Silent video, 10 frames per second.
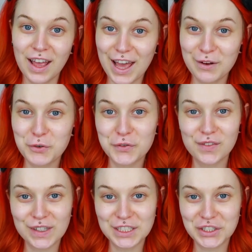And for
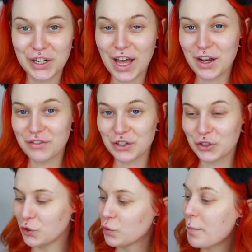foundation, another
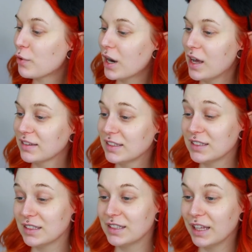new product.
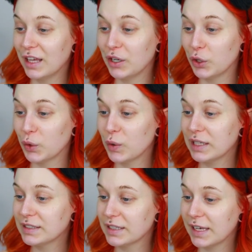This is the new
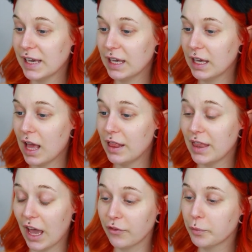Sleek
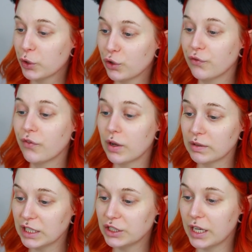Lifeproof
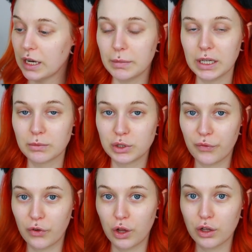Foundation Medium to
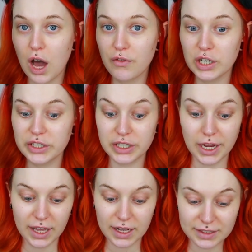Full Coverage.
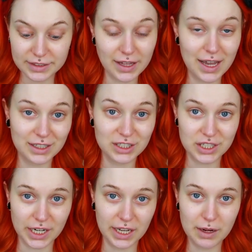It's the lightest
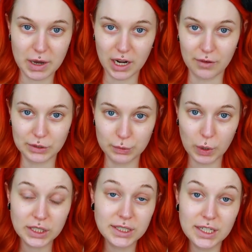shade, but I've
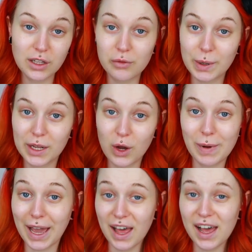swatched it already on
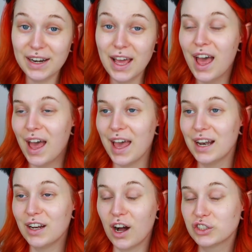my hand,
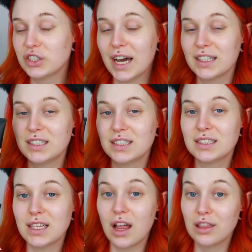and it
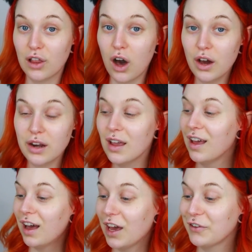oxidizes a lot,
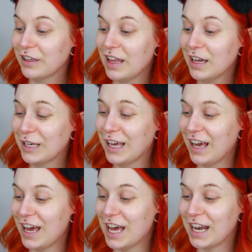I feel
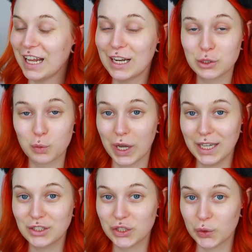like, and it's
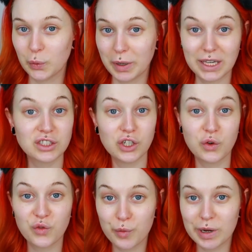way too pink
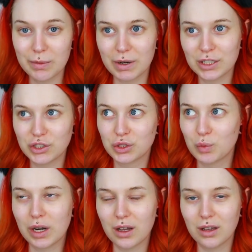tone for me, but I
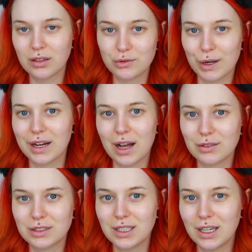just wanna try it
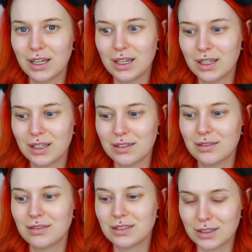out.
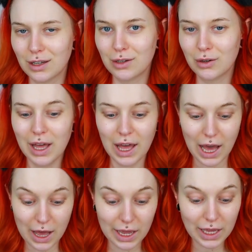So
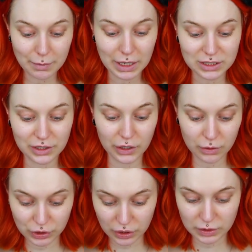I am actually
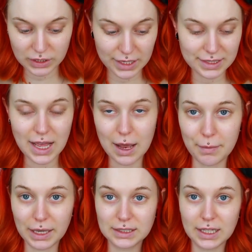going to use this
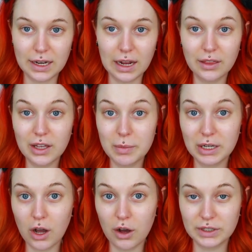and mix in a little
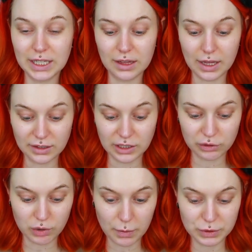bit of the
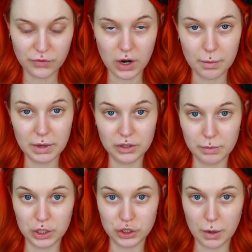lightning drops from the
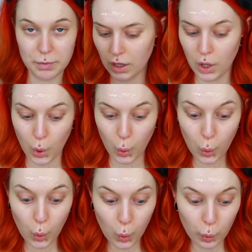body shop.
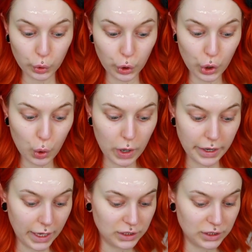Ooh, you know what?